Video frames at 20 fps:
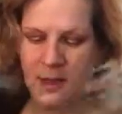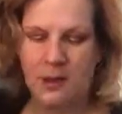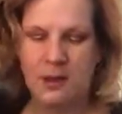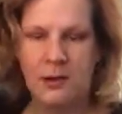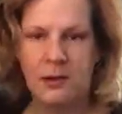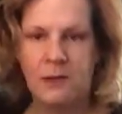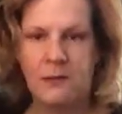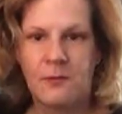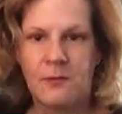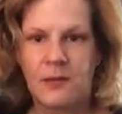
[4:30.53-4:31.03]
I'm
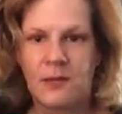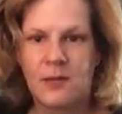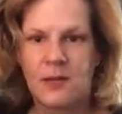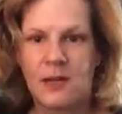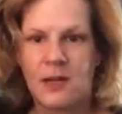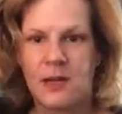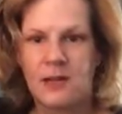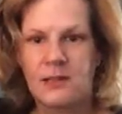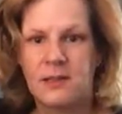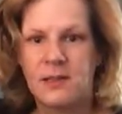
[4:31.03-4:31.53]
gonna go for
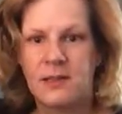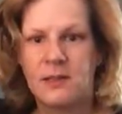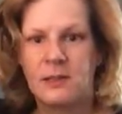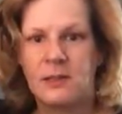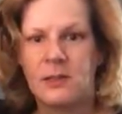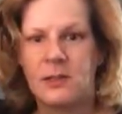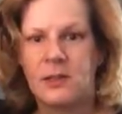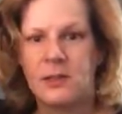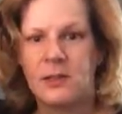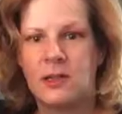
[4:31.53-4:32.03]
Saucy,
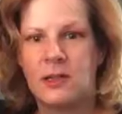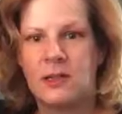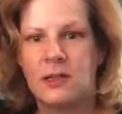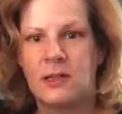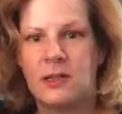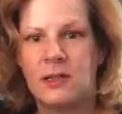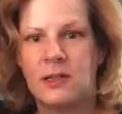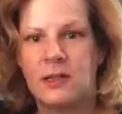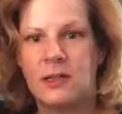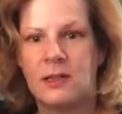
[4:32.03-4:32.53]
which
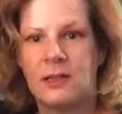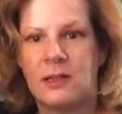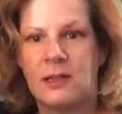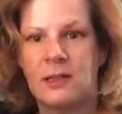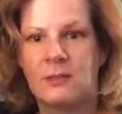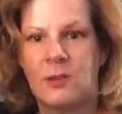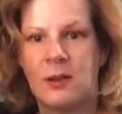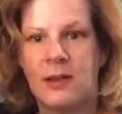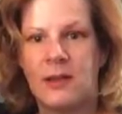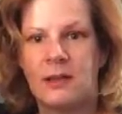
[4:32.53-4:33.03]

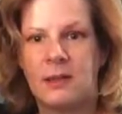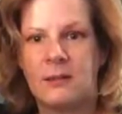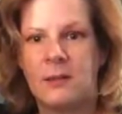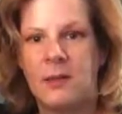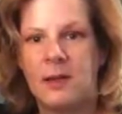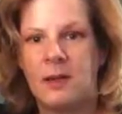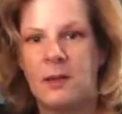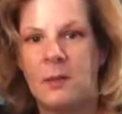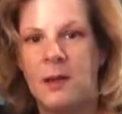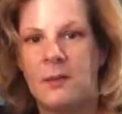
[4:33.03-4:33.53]
is right in the
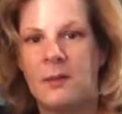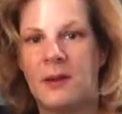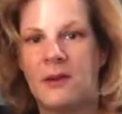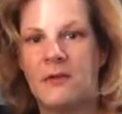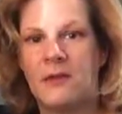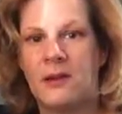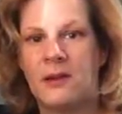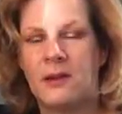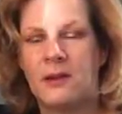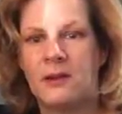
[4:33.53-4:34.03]
middle by my
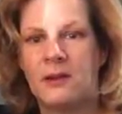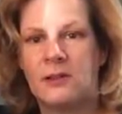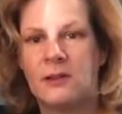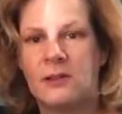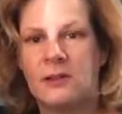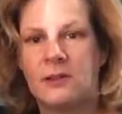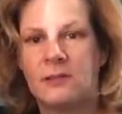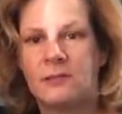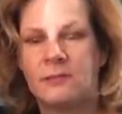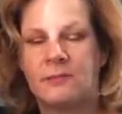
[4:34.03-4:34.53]

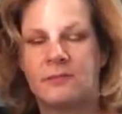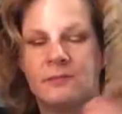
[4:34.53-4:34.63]
fingers.